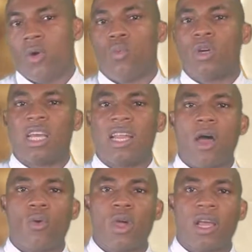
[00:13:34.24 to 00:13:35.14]
We shall
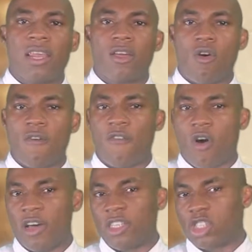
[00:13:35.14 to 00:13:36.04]
now quickly go
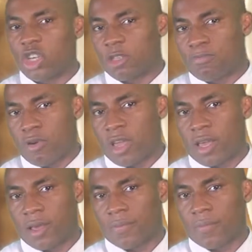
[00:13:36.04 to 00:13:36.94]
for a short break,
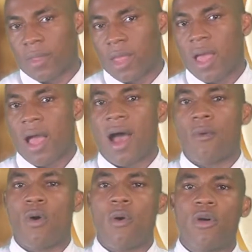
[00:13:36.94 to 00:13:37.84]

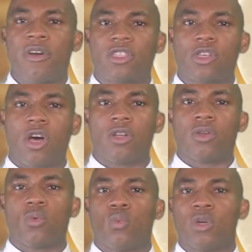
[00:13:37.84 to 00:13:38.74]
and when we return,
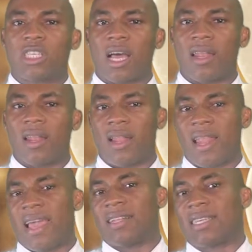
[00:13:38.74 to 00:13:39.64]
we shall
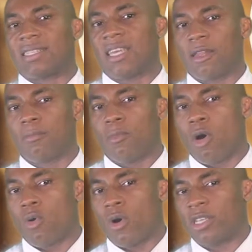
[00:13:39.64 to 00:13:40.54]
entertain
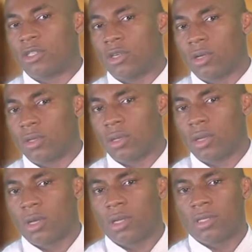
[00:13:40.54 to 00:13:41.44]
more questions.
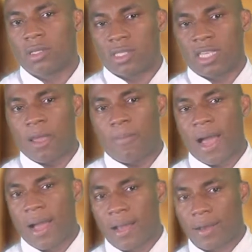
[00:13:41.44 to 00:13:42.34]
Stay back.